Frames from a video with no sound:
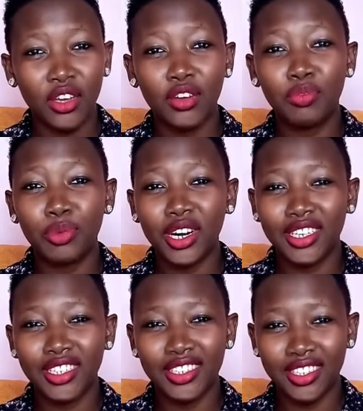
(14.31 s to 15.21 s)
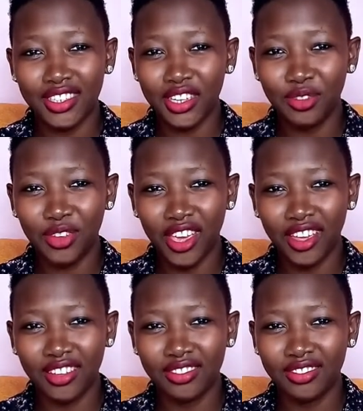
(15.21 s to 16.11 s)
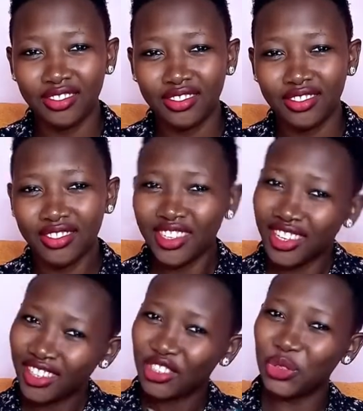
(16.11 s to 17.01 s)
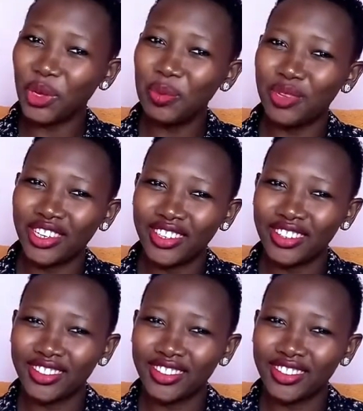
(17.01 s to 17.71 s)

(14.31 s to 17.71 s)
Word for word: of practicing self care? Join me.